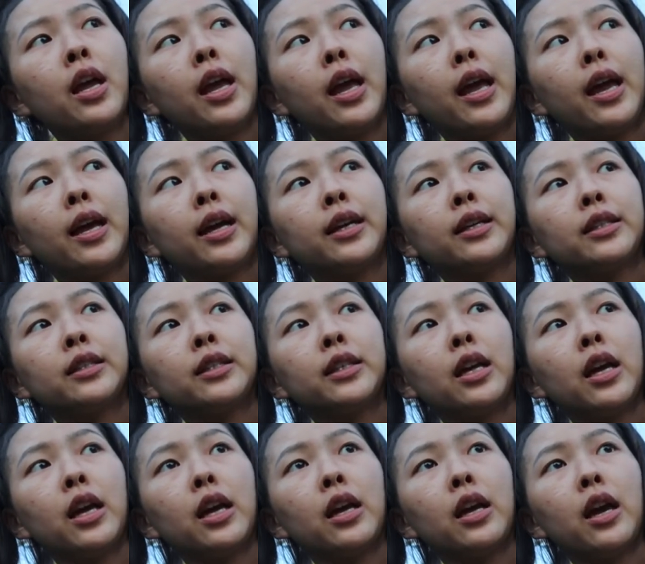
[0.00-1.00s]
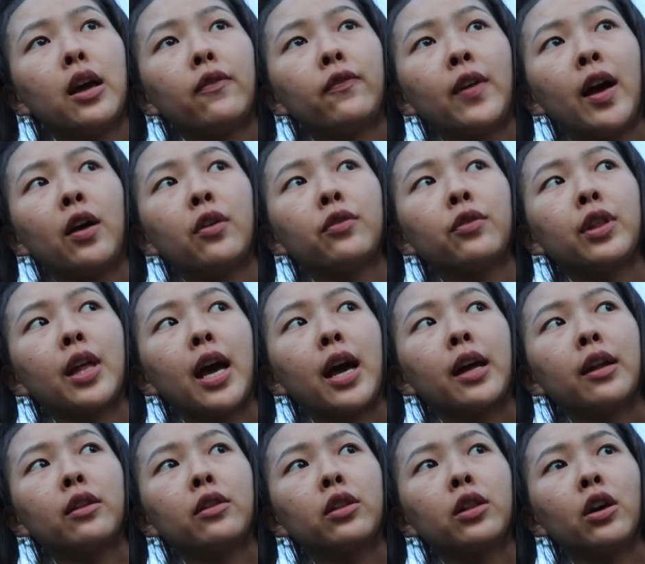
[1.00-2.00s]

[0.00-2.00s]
and found that